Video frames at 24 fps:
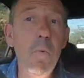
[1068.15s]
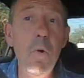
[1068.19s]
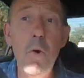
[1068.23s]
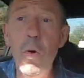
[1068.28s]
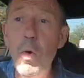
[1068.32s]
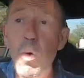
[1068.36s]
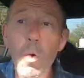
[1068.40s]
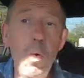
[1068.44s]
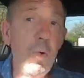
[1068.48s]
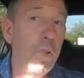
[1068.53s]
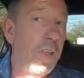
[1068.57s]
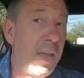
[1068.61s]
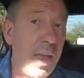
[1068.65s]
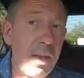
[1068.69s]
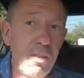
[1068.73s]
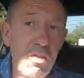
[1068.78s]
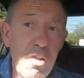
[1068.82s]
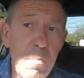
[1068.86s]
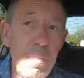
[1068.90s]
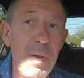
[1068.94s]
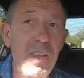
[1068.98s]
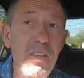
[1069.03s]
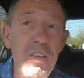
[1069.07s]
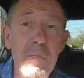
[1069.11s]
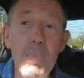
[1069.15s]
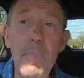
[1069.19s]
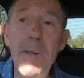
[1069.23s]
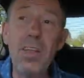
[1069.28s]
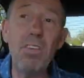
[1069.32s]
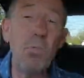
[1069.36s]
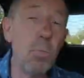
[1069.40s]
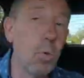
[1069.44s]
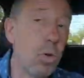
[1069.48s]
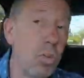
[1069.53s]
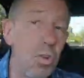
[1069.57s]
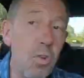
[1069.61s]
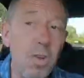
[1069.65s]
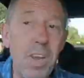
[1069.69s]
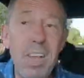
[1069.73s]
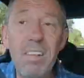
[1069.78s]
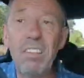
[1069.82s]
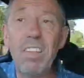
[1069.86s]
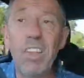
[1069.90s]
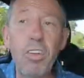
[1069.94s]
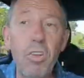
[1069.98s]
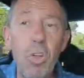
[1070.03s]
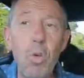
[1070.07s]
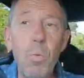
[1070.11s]
what all the extra bits and pieces, what you need
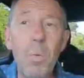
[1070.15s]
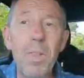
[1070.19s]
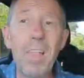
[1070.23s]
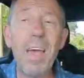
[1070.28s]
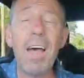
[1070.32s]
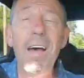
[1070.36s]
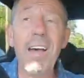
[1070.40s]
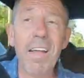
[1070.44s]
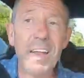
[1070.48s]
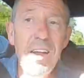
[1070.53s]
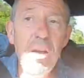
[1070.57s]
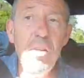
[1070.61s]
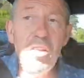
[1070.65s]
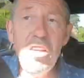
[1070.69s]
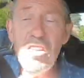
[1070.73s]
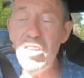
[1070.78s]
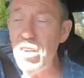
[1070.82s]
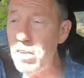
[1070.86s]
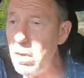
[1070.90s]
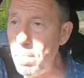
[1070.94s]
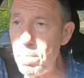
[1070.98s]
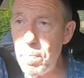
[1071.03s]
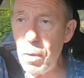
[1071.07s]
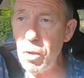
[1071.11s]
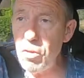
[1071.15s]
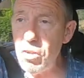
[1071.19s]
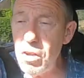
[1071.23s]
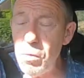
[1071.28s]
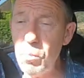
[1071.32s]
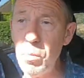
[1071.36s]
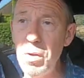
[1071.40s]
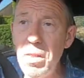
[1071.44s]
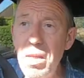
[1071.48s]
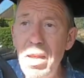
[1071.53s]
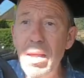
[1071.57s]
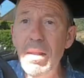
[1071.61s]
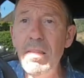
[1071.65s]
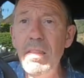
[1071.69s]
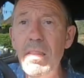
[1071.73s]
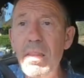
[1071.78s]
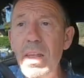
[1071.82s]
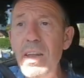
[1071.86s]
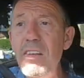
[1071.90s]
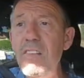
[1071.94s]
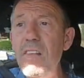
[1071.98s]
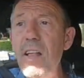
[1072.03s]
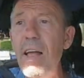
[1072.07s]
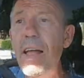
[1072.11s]
to do with that. I know there's a deposit with it and
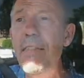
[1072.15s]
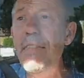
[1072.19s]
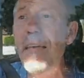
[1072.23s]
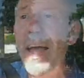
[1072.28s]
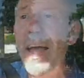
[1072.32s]
things like